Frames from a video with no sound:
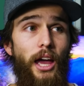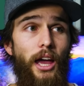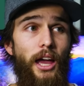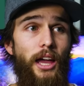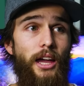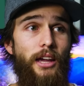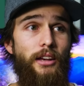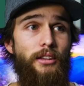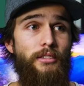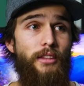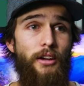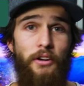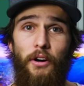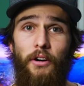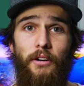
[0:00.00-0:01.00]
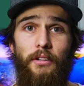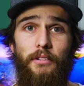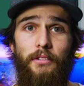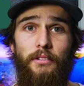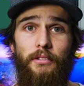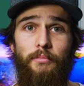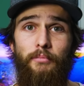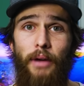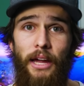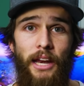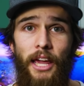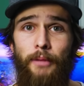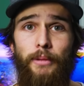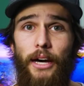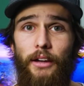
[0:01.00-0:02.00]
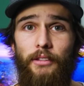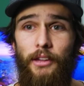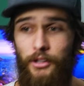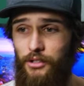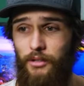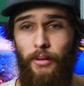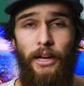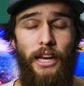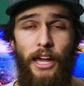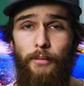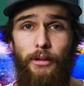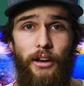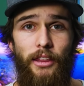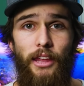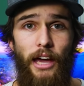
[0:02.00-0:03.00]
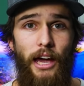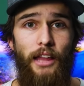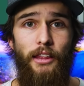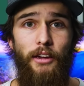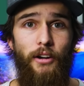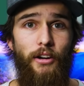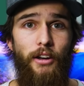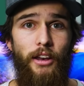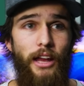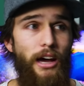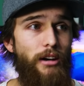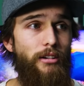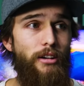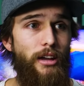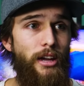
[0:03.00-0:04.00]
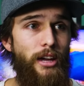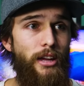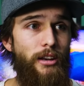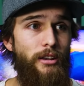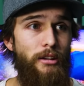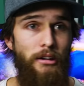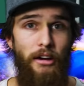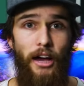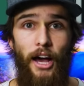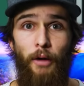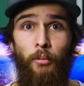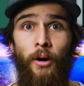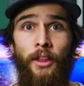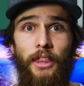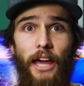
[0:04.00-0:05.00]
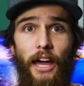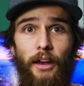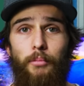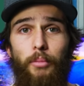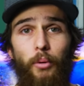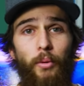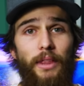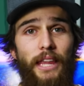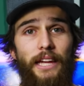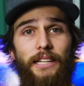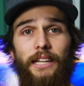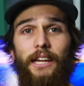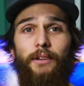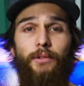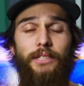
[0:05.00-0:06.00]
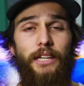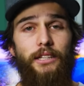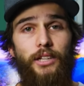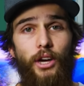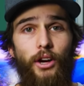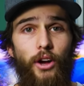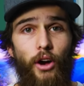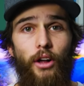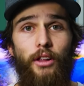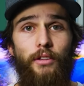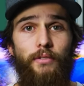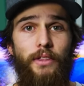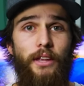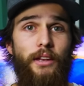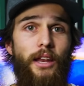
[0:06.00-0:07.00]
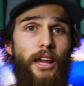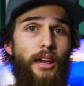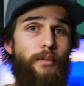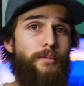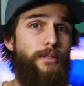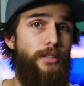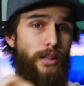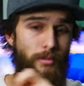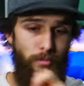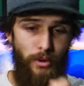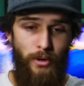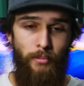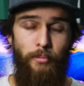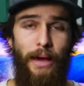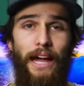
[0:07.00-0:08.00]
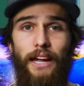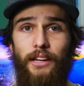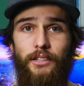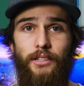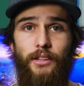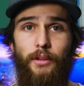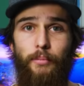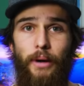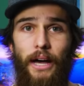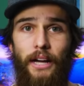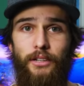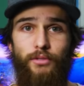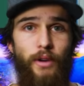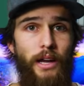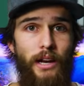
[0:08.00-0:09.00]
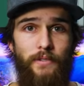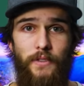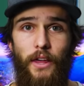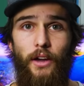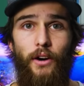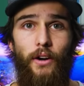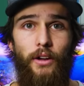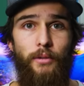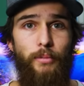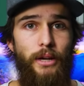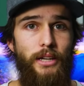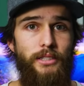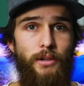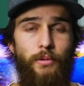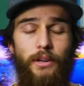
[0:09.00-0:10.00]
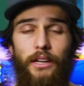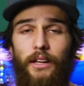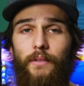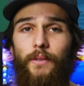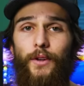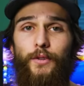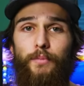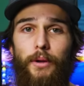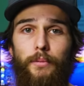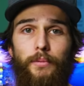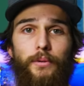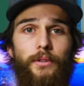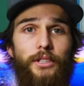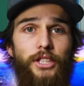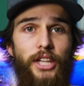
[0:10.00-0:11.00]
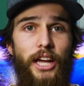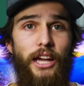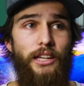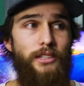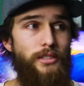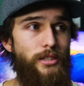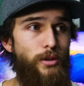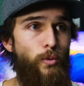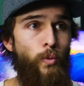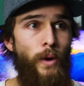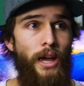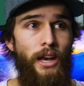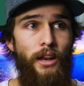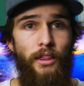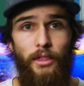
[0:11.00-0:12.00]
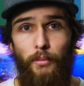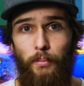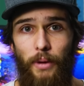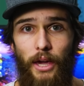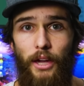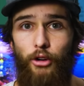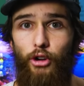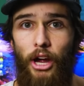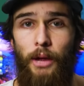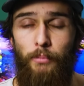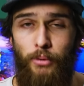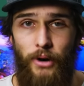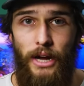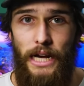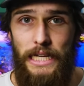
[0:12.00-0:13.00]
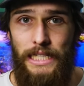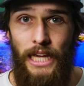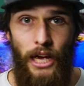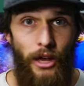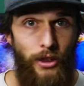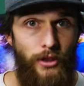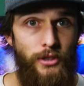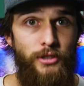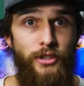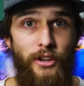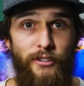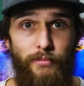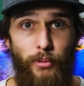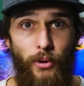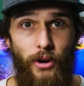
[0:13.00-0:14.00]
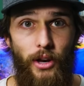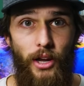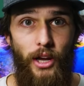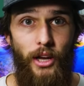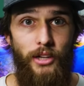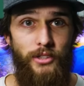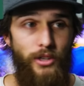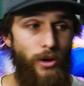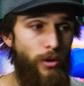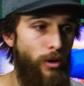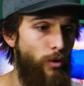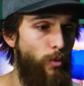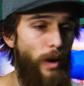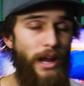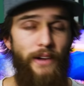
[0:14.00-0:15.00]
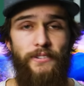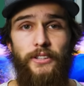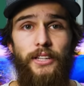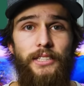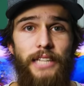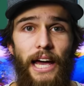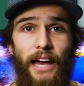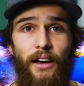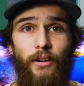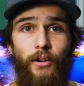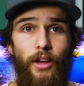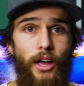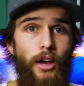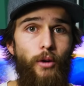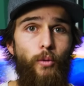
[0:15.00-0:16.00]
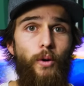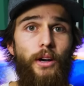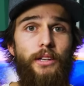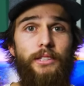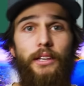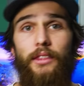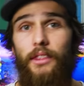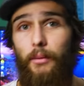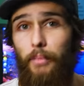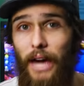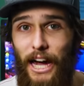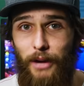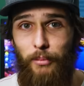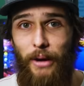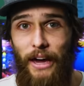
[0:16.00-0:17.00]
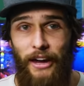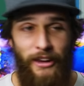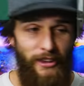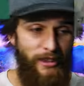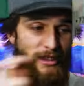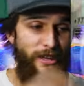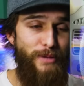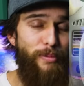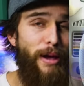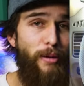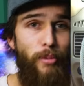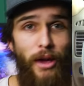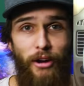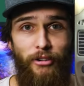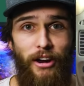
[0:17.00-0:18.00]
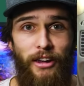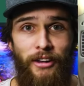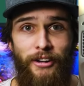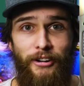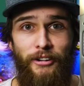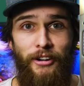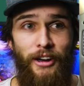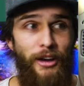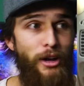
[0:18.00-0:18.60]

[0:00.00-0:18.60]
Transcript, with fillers: And they called my name out. They drew my name out of the hat, they called it out, and I won that. But what they did was they took all of the names and put them back into the box right after they called them because they wanted to give those people a chance to win the big grand prize, the surfboard. So right after the towel was the backpack, this backpack right here.